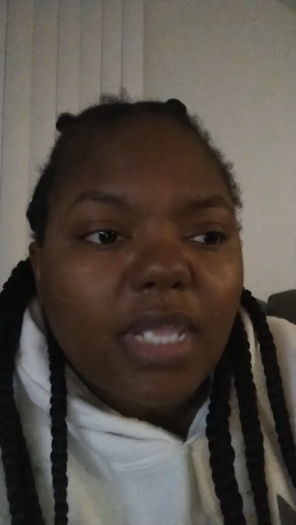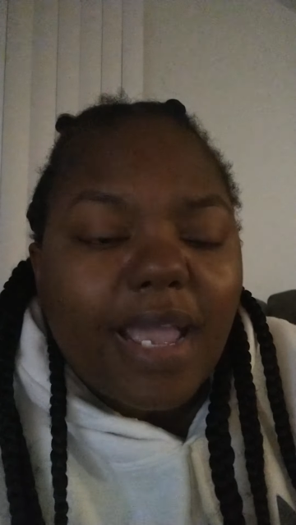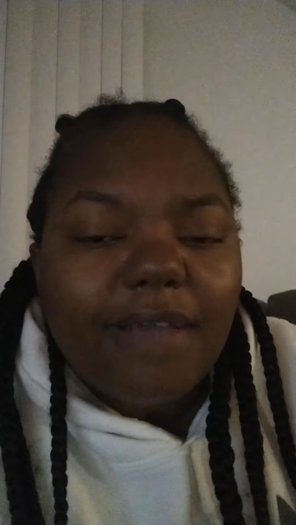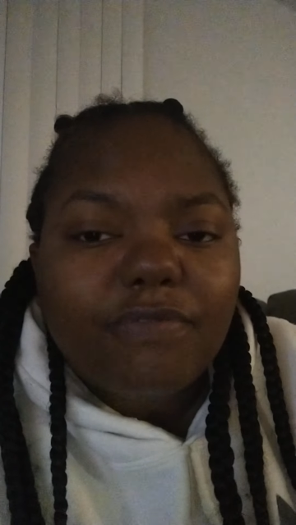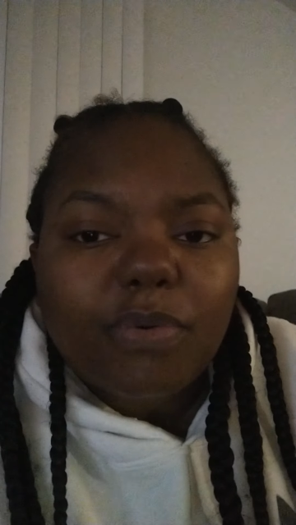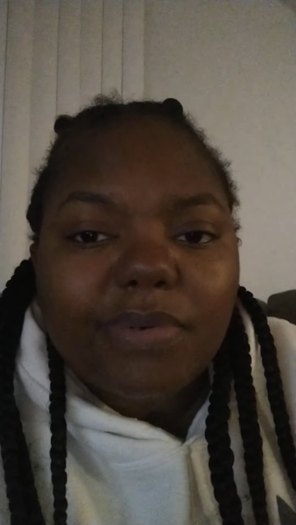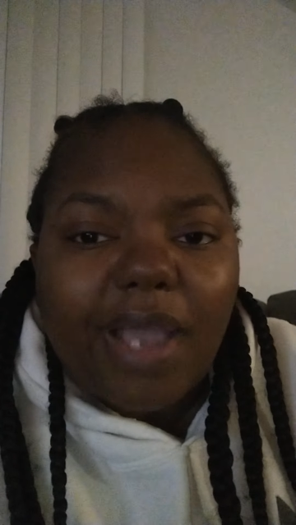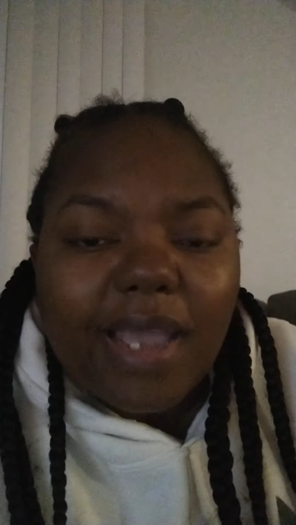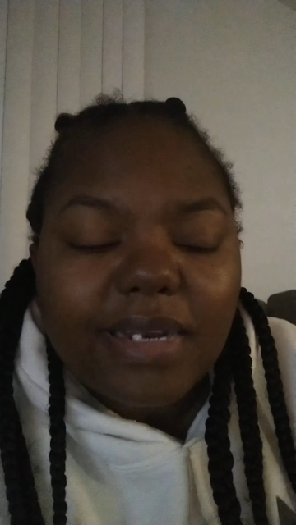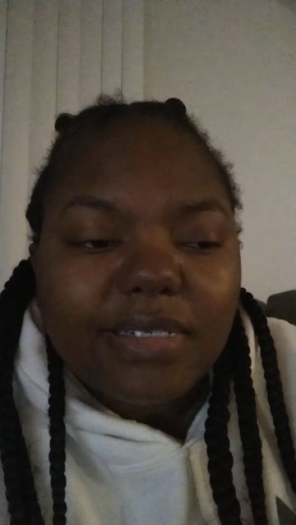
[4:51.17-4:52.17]
they have no
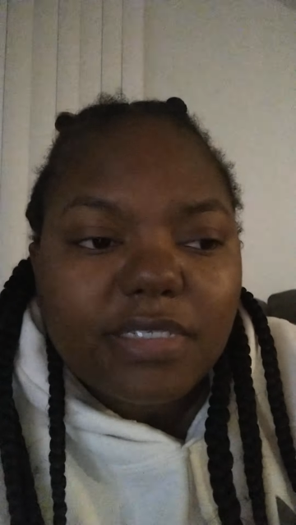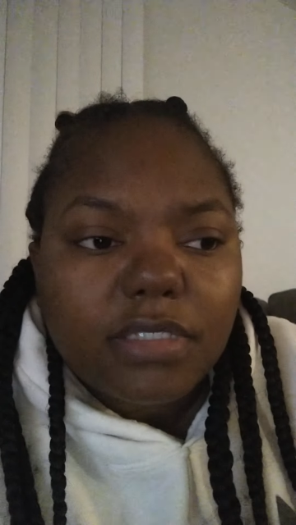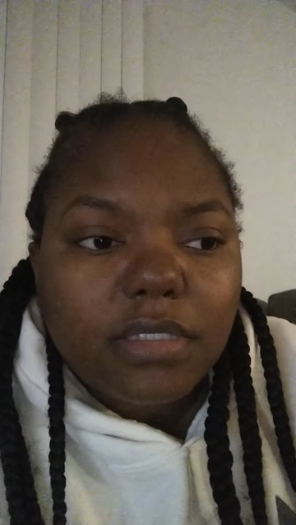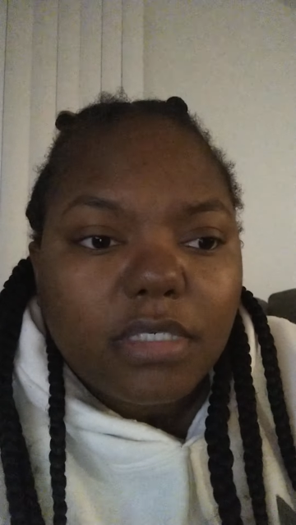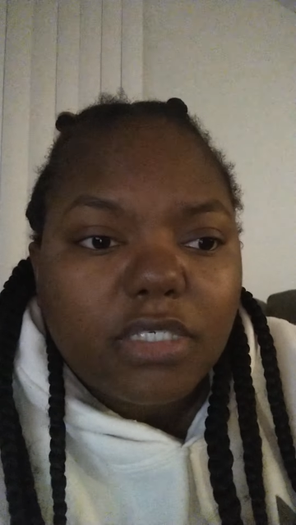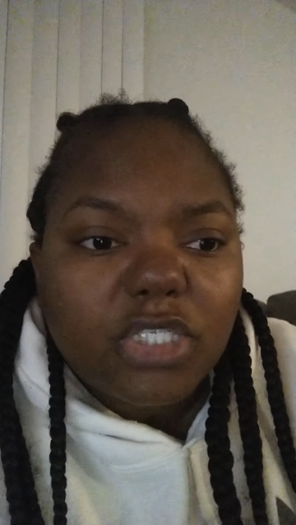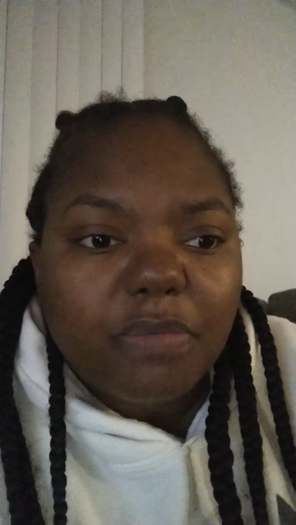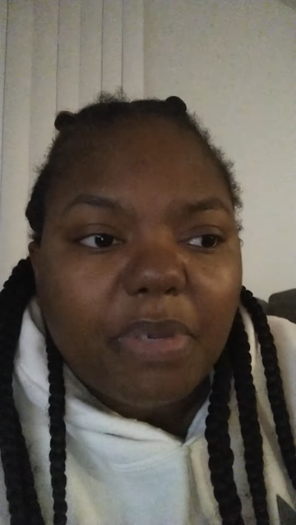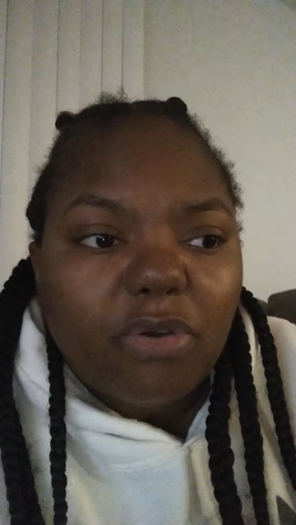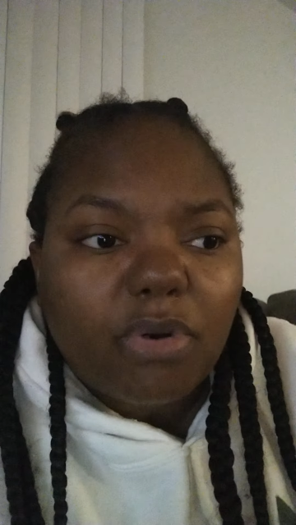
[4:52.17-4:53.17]
guidance
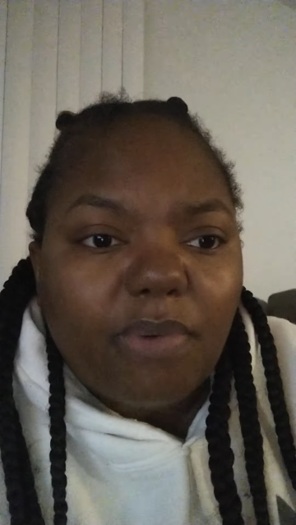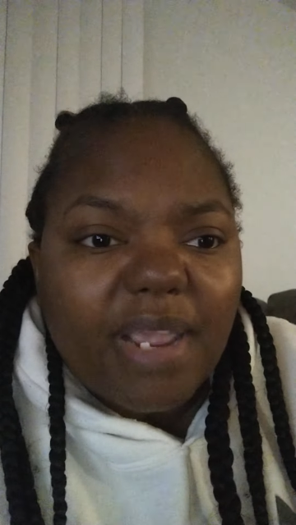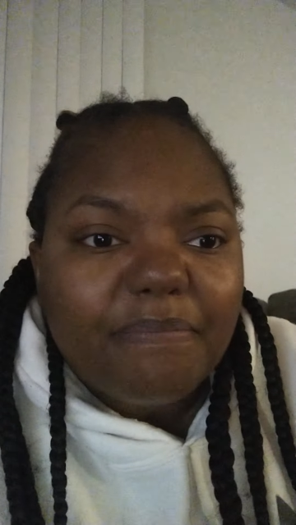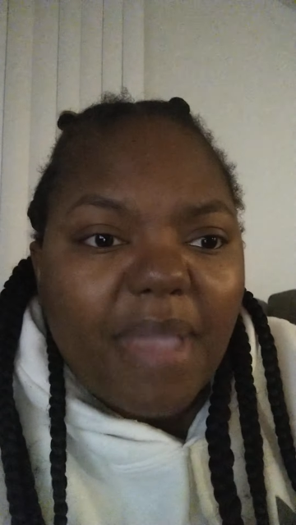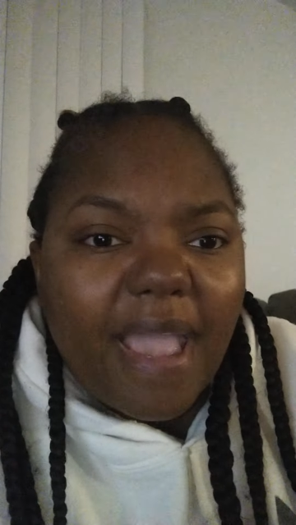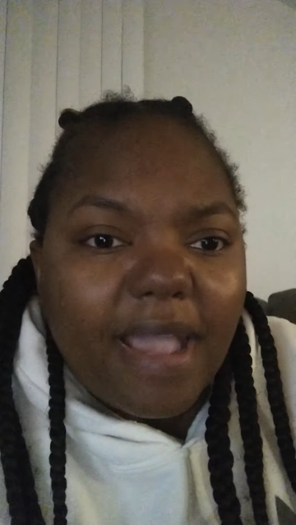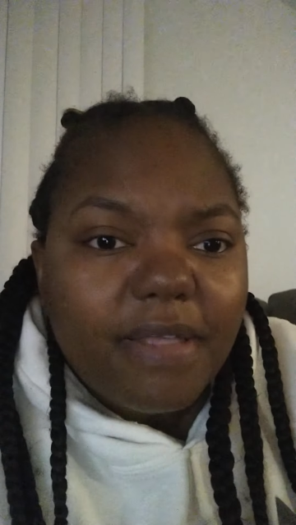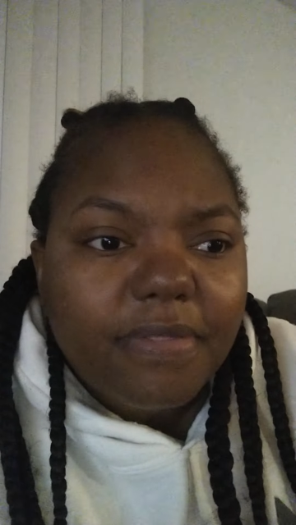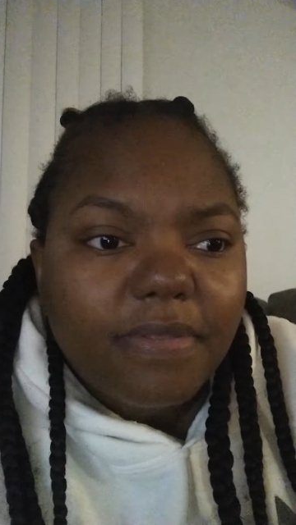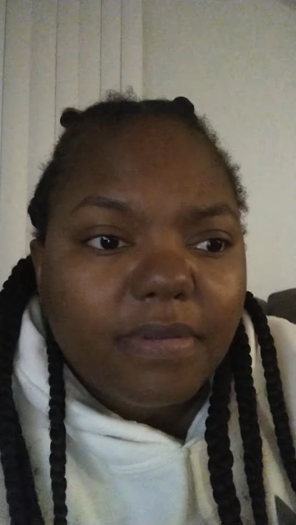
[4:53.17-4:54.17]
to be on the right
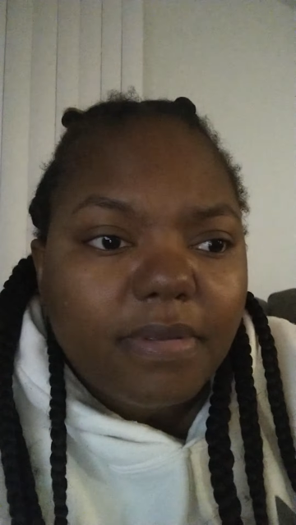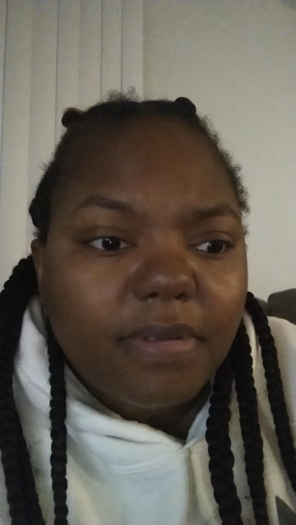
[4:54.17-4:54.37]
path,